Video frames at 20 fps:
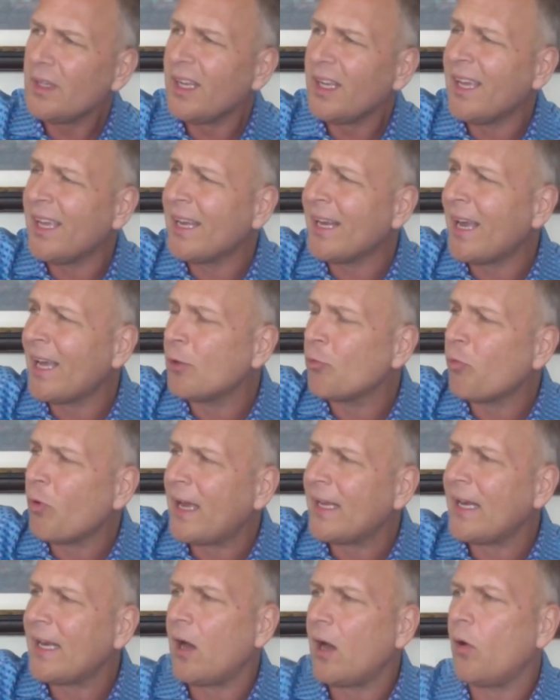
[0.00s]
and I'd
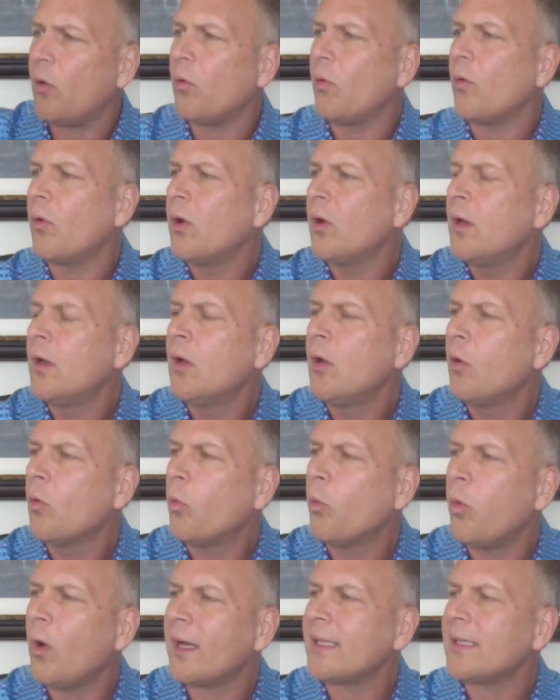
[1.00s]
write out
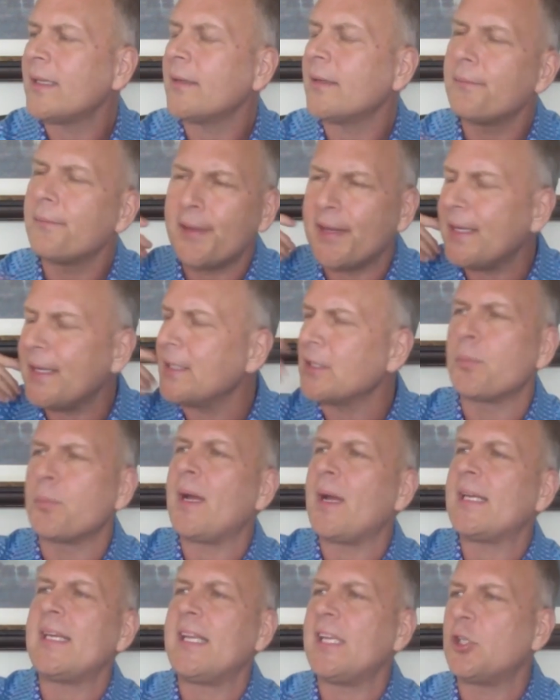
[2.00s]
what is
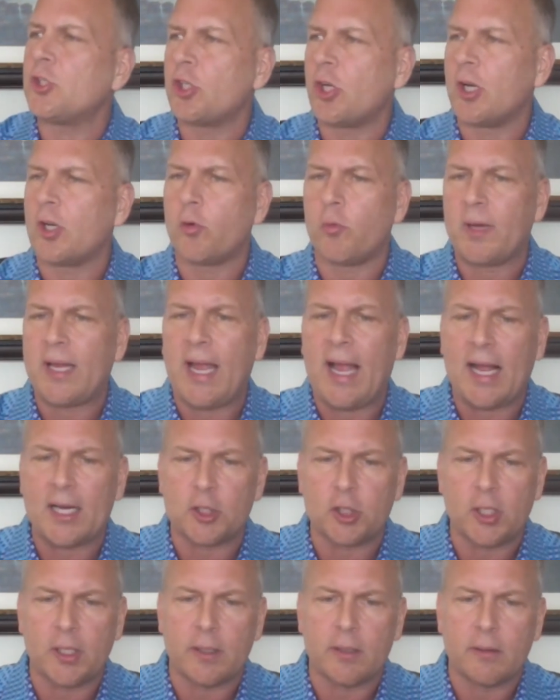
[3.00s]
my knee jerk
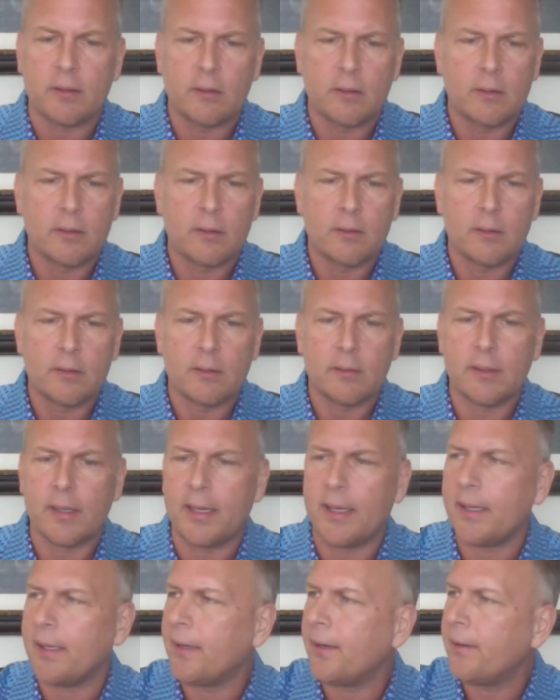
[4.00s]
reaction.
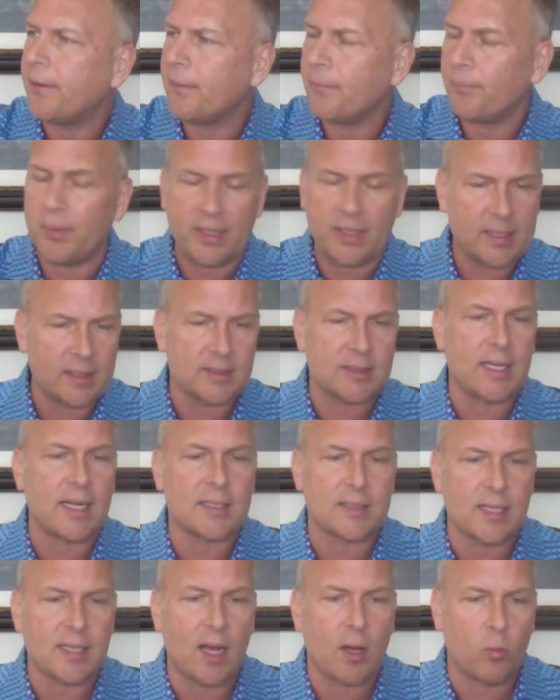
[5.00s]
And because
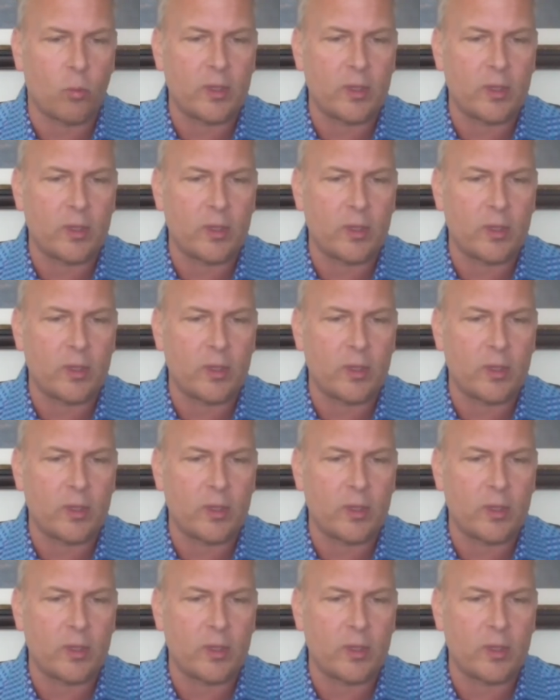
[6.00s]
that's how